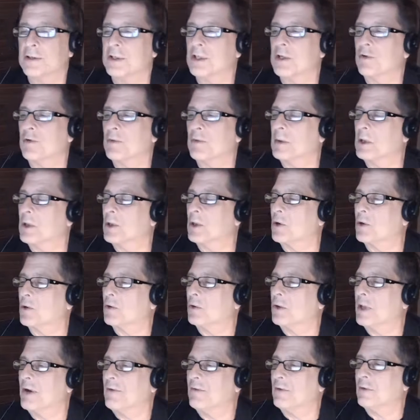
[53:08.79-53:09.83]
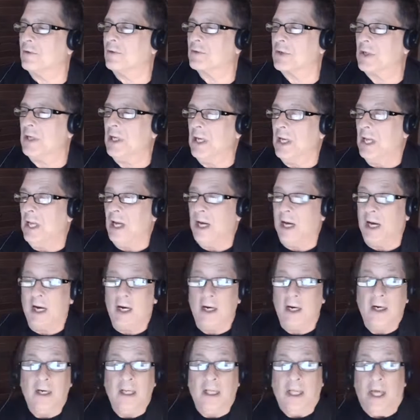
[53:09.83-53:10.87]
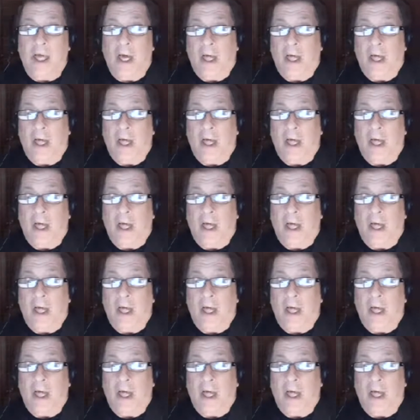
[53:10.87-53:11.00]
to decrement local levels. Uh,